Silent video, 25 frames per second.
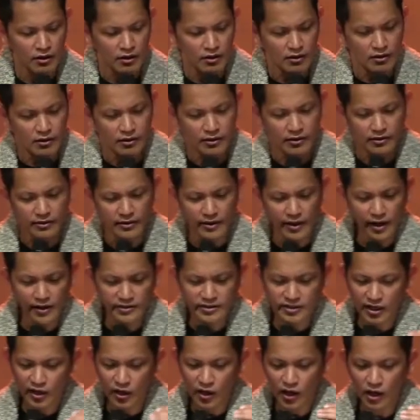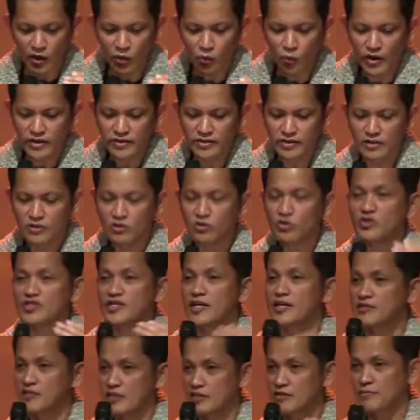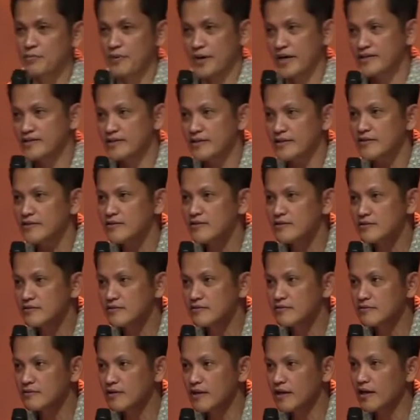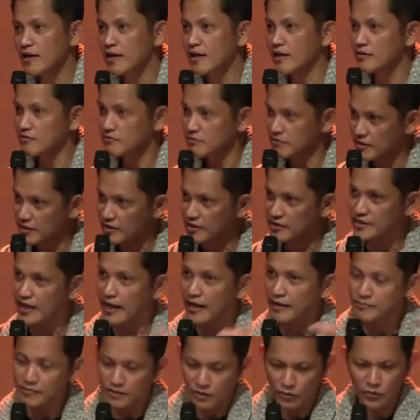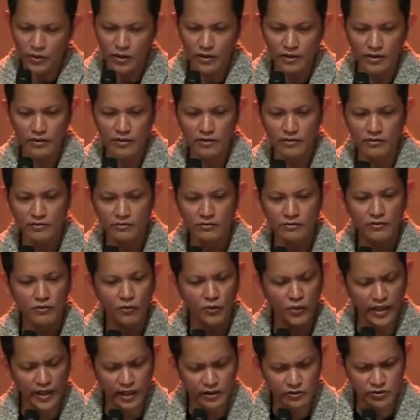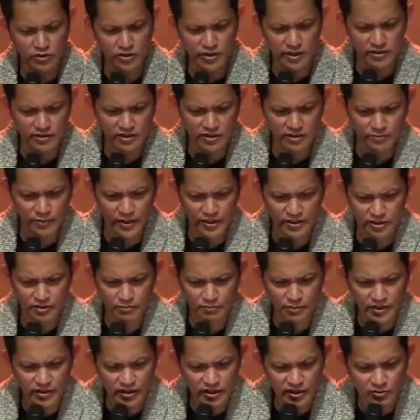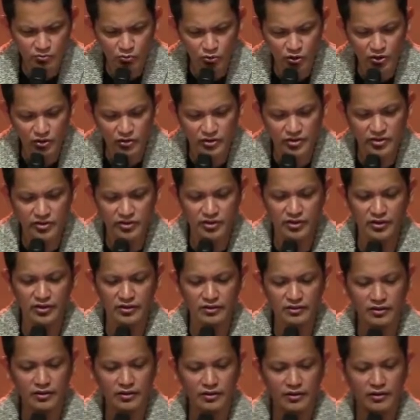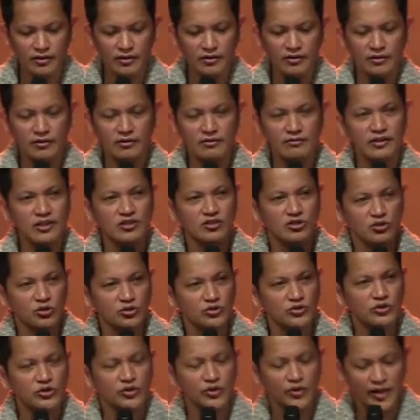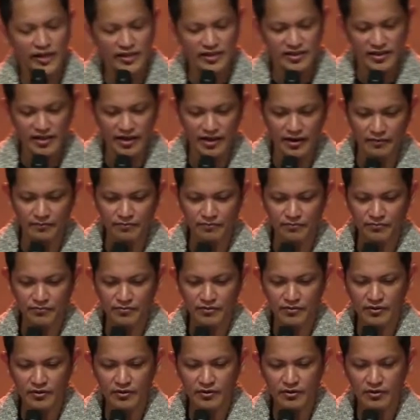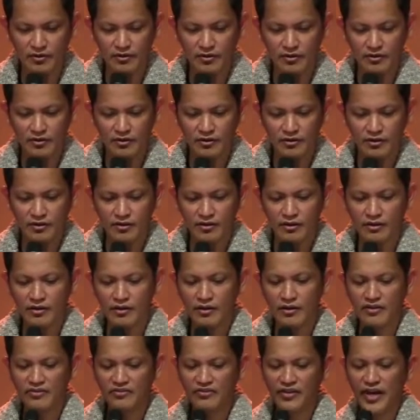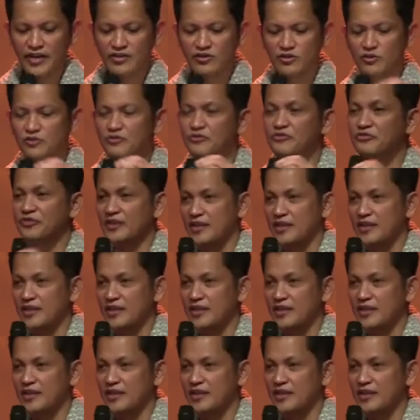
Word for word: Yeah, he, he wants us to sense his presence, and there are times that we, we get to sense his presence, but he's more concerned that you trust him than you feel